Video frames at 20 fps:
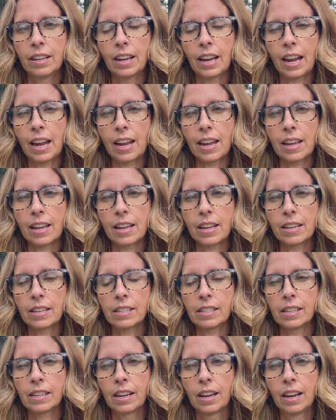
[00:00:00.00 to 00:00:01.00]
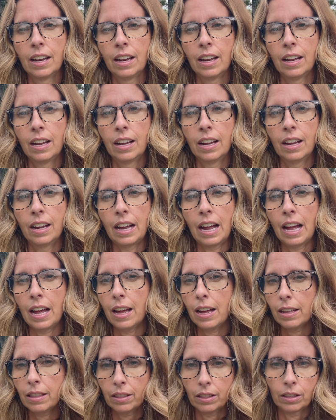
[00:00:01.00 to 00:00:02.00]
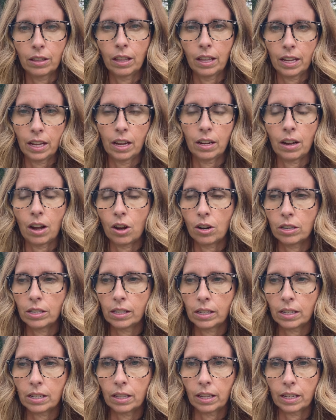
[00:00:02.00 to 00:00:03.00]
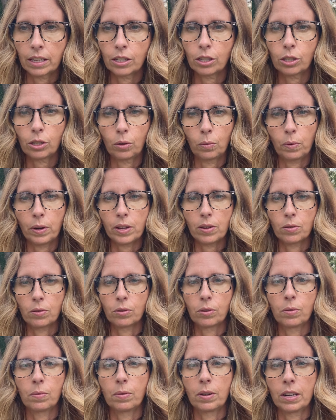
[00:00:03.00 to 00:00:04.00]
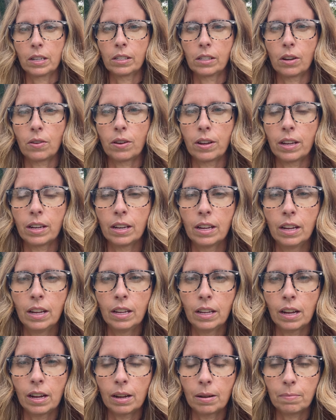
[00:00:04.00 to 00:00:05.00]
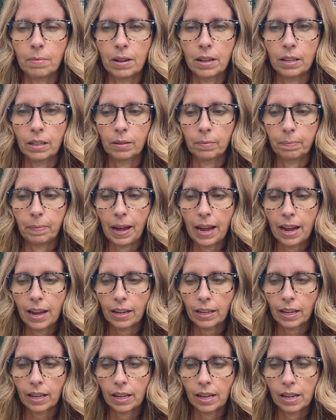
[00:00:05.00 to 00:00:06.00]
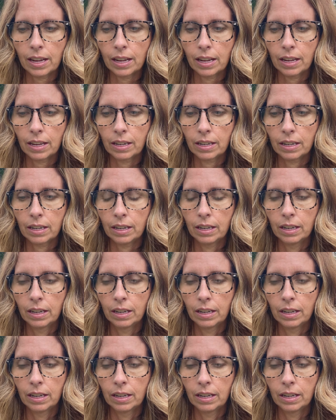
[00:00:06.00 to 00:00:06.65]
and I honestly squealed when I saw it. Back in,